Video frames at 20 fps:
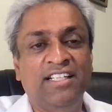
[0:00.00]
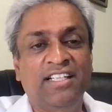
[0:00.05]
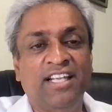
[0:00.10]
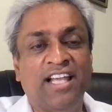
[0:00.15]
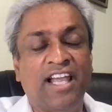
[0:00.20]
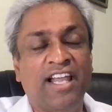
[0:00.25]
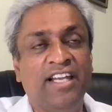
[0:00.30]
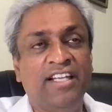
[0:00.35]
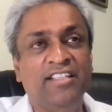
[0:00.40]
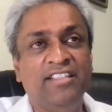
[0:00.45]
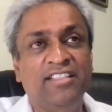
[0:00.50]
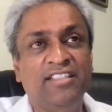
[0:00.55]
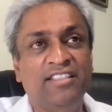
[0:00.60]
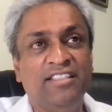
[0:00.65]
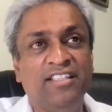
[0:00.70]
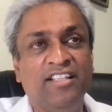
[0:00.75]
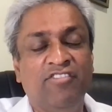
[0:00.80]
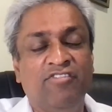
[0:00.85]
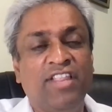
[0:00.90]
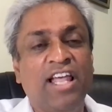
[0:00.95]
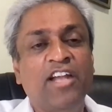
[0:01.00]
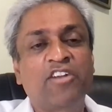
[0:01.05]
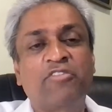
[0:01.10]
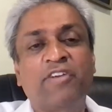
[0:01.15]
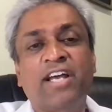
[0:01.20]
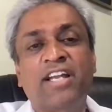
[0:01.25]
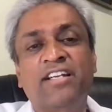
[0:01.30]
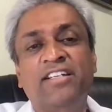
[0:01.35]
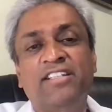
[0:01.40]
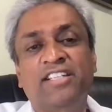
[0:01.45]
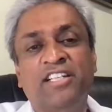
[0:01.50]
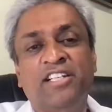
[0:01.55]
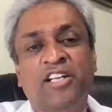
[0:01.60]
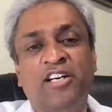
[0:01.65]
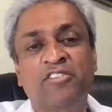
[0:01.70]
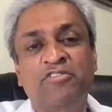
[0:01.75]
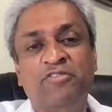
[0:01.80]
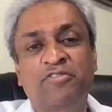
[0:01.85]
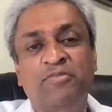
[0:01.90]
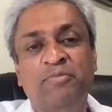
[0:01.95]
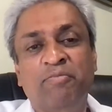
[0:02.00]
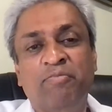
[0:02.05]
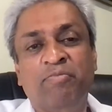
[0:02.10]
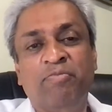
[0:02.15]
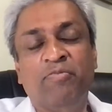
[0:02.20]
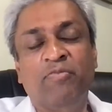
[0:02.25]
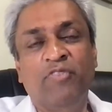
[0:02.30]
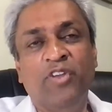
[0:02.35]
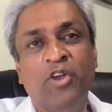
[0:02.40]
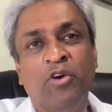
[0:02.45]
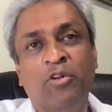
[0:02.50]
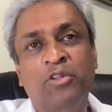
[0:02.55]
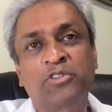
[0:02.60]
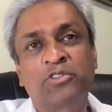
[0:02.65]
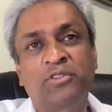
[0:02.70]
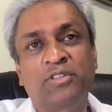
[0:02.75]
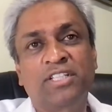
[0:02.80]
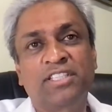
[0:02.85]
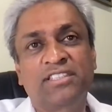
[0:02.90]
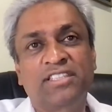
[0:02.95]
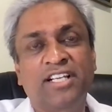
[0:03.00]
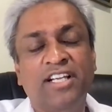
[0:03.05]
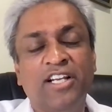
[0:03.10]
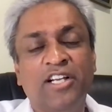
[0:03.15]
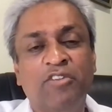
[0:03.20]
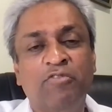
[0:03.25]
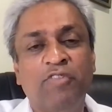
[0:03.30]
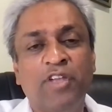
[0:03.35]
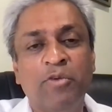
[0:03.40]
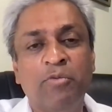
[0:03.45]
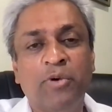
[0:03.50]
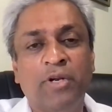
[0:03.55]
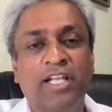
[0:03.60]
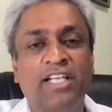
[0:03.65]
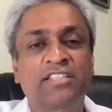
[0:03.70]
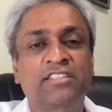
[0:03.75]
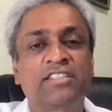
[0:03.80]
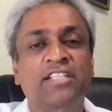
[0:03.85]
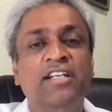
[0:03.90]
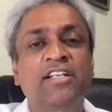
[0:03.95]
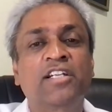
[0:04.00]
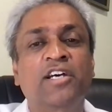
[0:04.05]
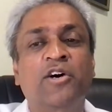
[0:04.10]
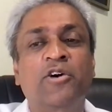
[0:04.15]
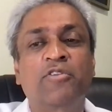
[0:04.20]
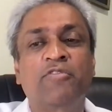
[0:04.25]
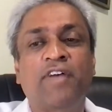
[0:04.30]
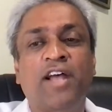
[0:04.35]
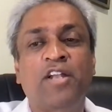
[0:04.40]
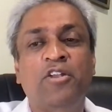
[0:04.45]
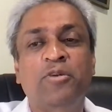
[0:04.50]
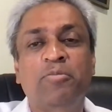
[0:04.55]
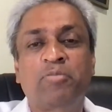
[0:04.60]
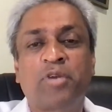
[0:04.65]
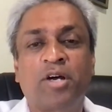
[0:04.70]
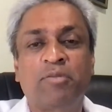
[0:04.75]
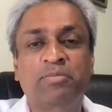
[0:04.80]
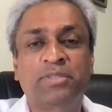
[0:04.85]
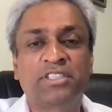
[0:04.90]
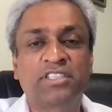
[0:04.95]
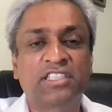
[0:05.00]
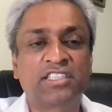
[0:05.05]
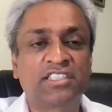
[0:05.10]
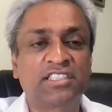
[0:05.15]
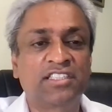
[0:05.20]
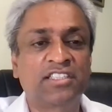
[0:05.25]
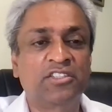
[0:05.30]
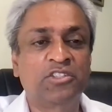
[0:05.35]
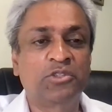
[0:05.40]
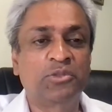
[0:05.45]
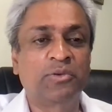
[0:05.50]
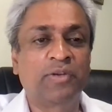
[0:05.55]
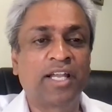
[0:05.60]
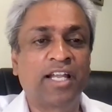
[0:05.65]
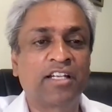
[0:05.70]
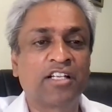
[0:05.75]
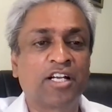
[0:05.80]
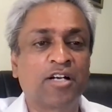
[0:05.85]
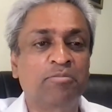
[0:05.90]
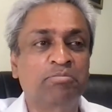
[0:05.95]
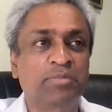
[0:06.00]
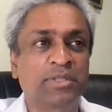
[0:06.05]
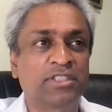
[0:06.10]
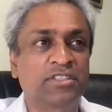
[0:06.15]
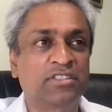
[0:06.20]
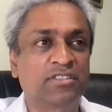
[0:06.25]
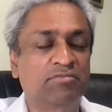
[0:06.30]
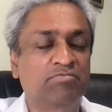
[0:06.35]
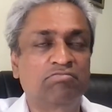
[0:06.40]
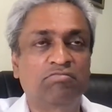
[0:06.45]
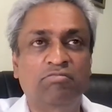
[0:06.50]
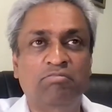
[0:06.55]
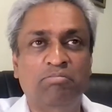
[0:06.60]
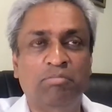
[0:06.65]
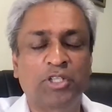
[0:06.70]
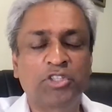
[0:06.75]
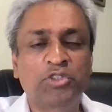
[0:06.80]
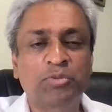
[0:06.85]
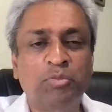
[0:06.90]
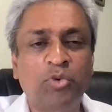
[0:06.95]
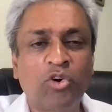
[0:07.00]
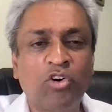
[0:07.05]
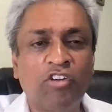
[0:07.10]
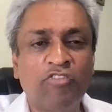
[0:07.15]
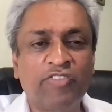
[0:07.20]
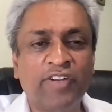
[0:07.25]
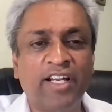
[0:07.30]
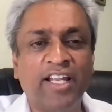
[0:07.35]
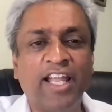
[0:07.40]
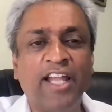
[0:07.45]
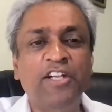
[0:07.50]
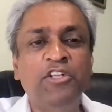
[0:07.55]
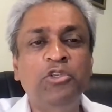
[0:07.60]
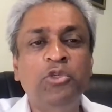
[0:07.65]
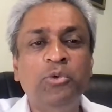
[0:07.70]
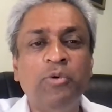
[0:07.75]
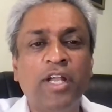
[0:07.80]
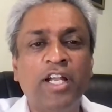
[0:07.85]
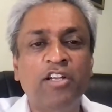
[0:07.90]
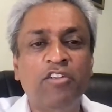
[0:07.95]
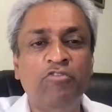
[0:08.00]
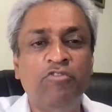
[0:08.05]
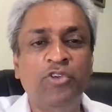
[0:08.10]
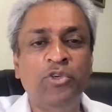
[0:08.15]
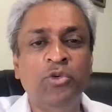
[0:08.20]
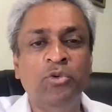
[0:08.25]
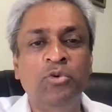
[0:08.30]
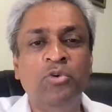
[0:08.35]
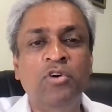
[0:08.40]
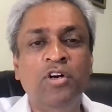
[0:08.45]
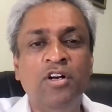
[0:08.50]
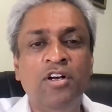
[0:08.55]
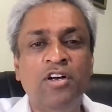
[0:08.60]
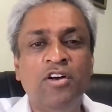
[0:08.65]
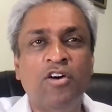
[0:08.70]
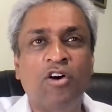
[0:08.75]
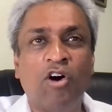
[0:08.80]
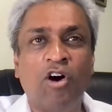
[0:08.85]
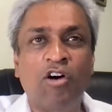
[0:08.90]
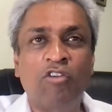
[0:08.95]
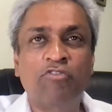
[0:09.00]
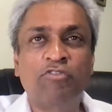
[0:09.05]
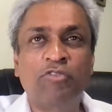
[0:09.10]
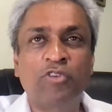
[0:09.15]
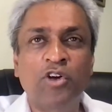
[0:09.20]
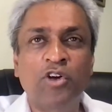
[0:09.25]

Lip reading: And if that weren't enough, we also decided we would extend our value proposition to encompass much more of an end-to-end view of